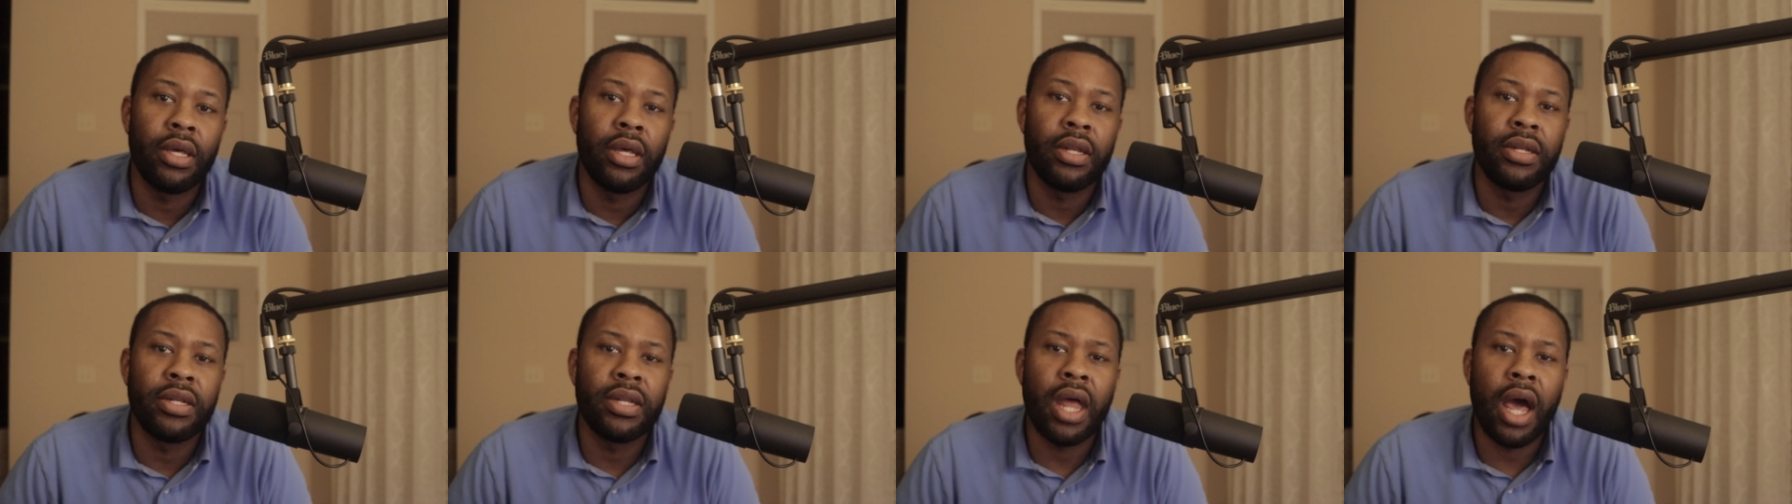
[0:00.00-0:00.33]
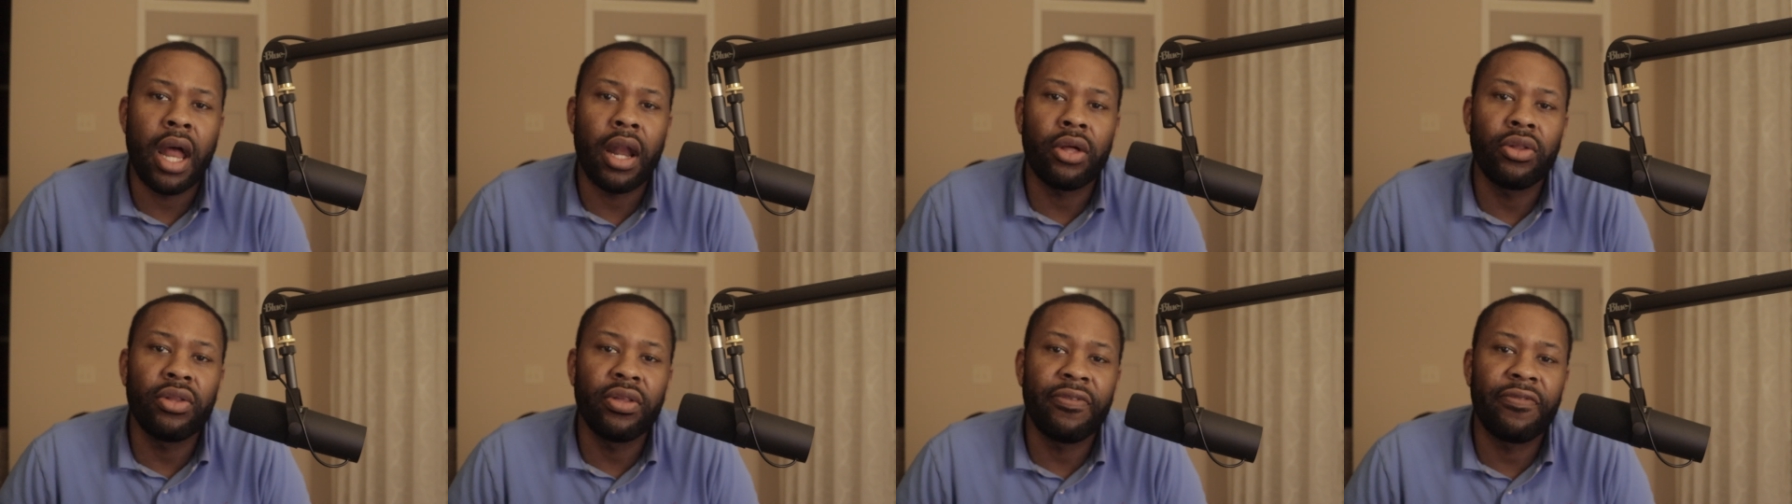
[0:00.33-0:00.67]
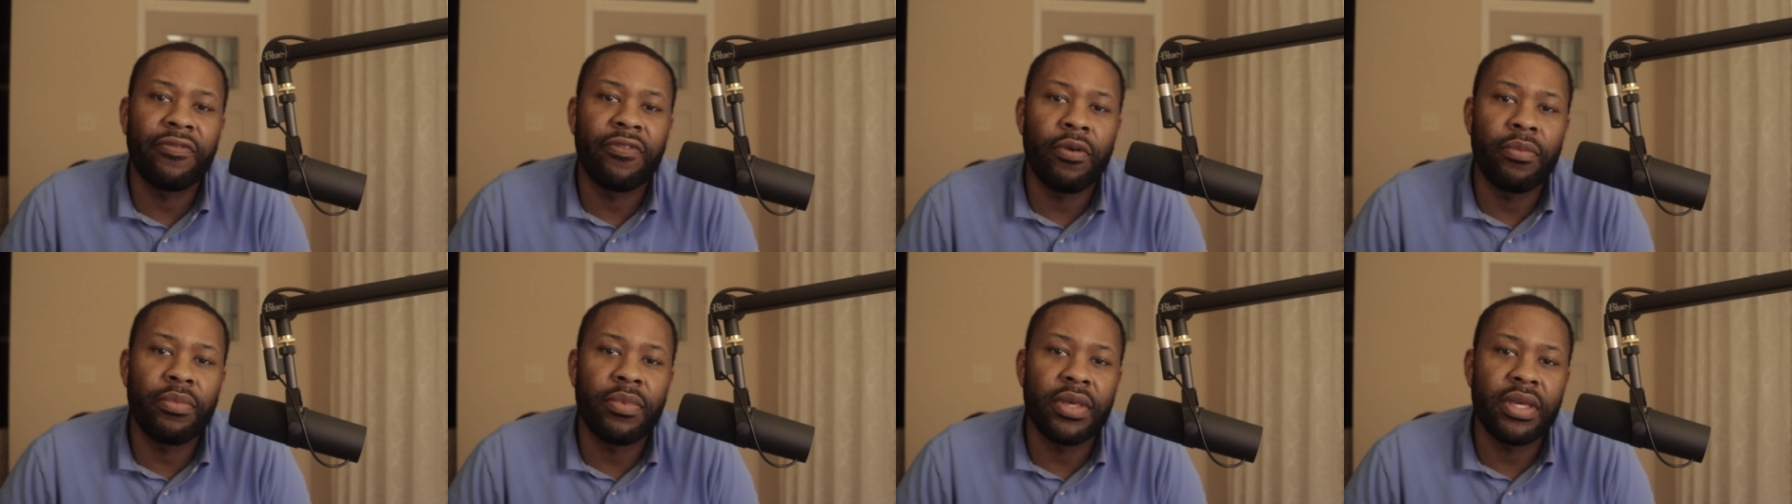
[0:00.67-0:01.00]
not only
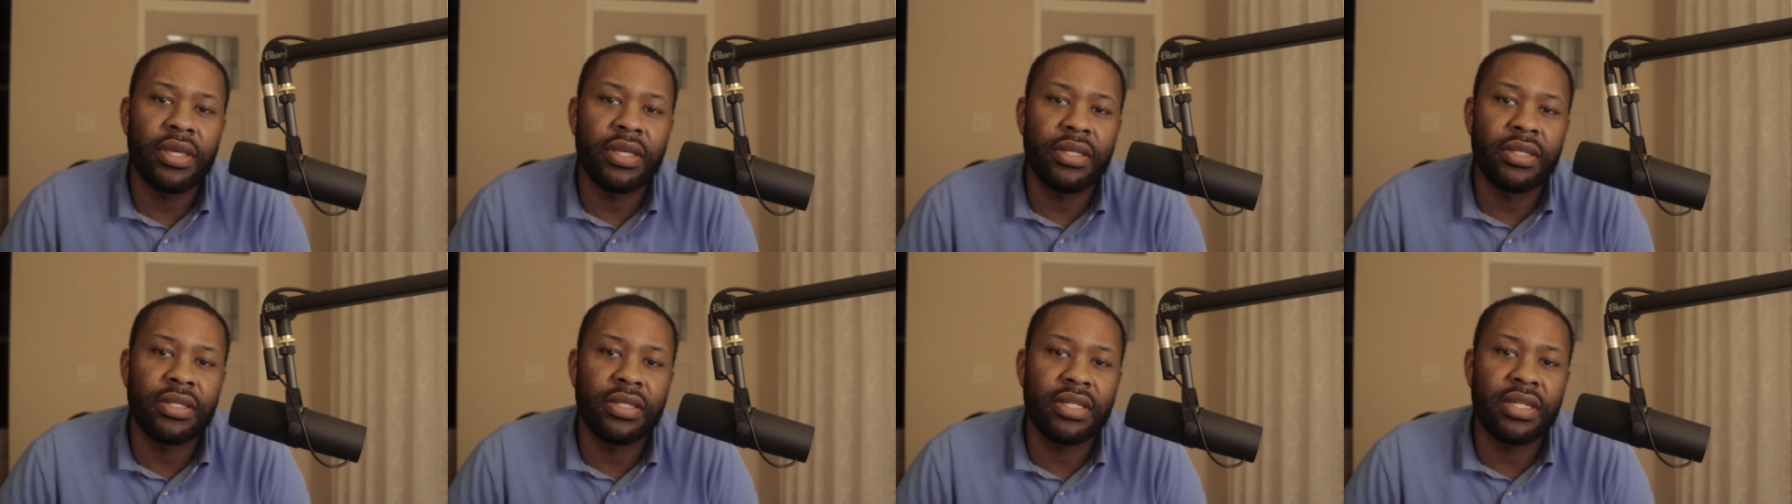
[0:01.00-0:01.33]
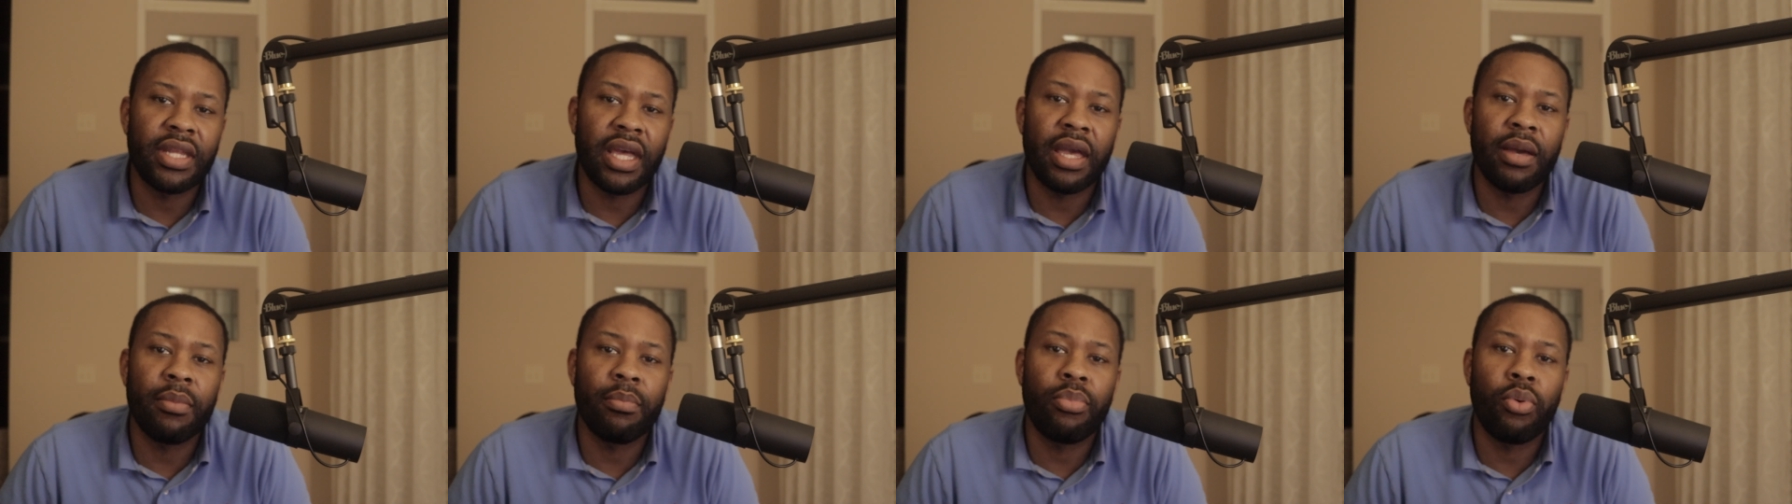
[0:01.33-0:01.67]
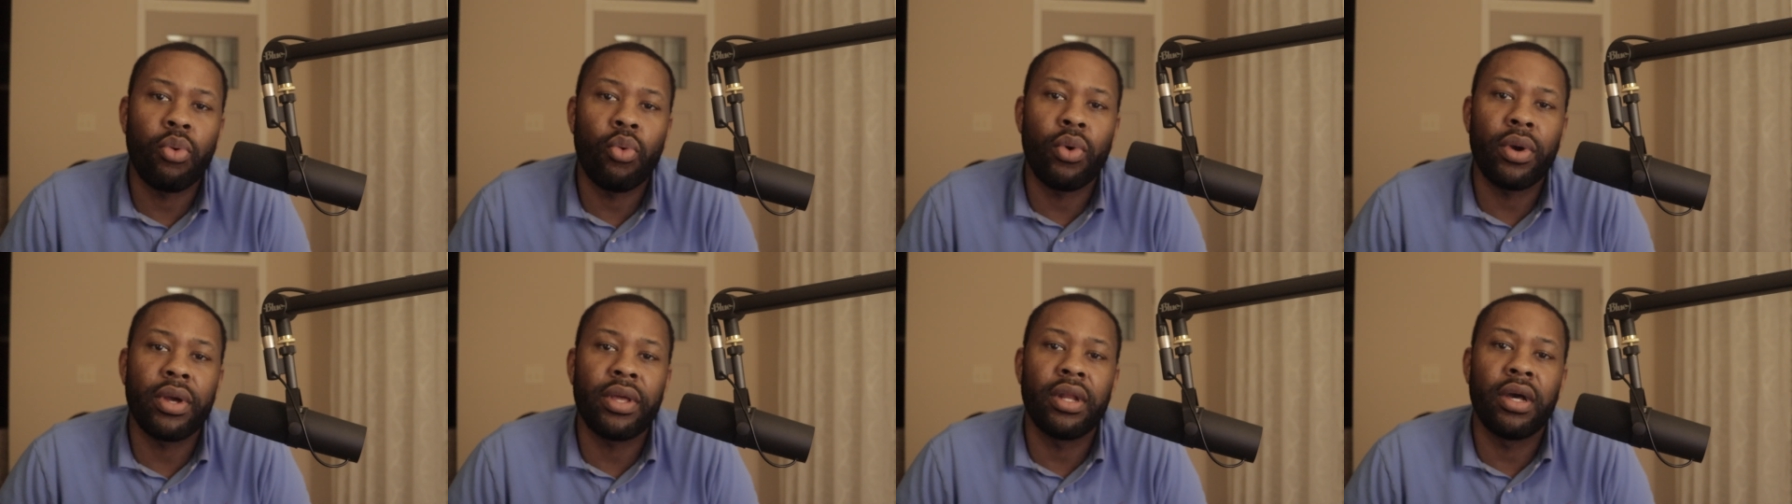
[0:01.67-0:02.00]
from the
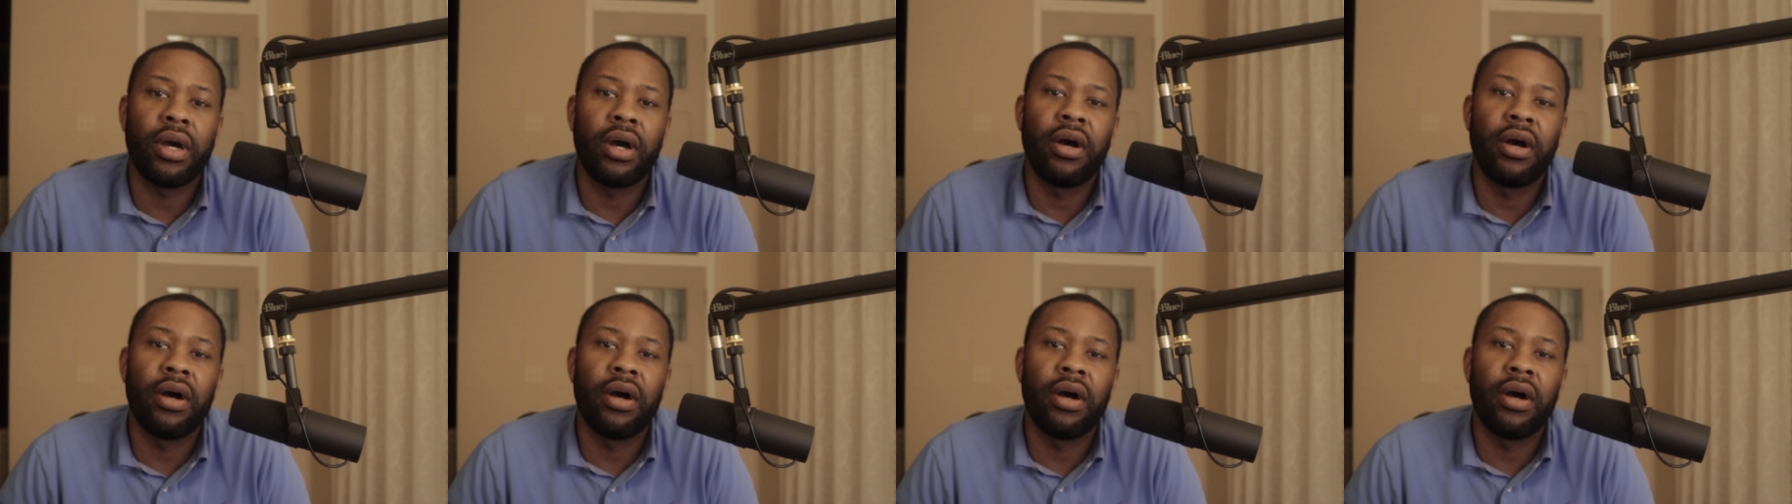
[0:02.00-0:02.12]
standpoint